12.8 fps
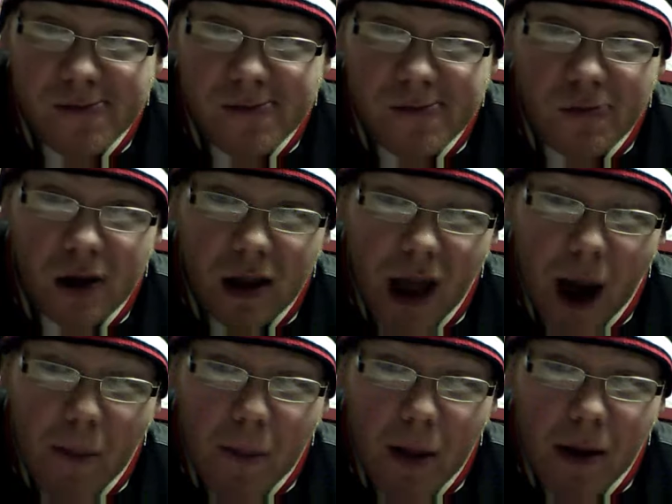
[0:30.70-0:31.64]
one, a
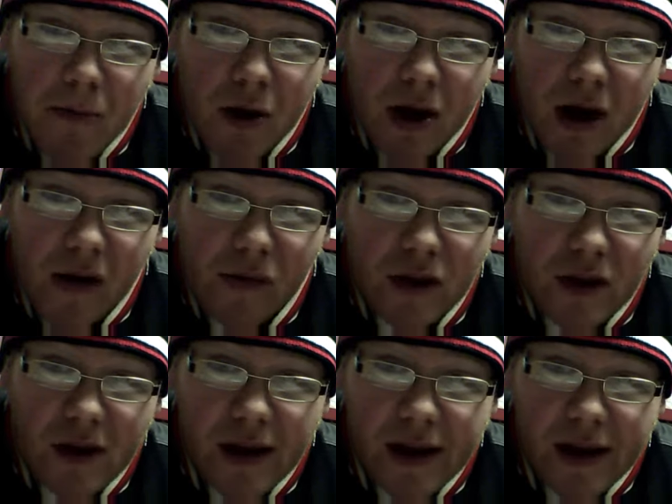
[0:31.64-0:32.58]
member of
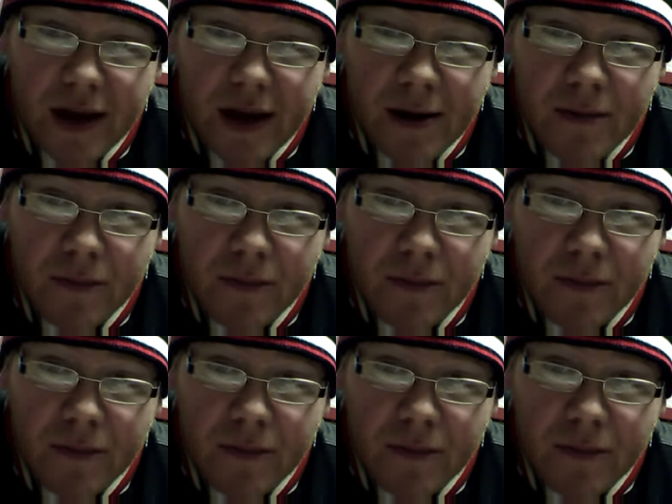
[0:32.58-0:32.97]
Glee